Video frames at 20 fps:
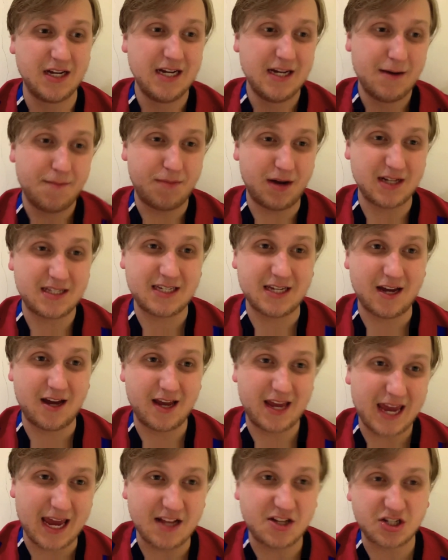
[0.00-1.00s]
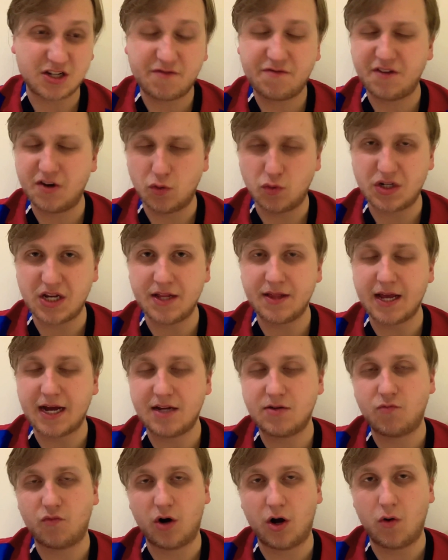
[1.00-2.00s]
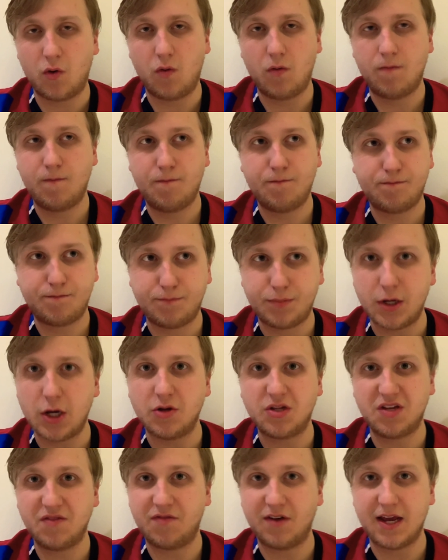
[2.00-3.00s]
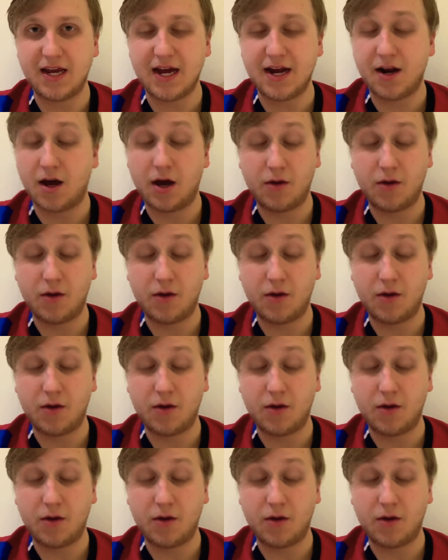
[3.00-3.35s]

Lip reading: But he just fills in that role beautifully. And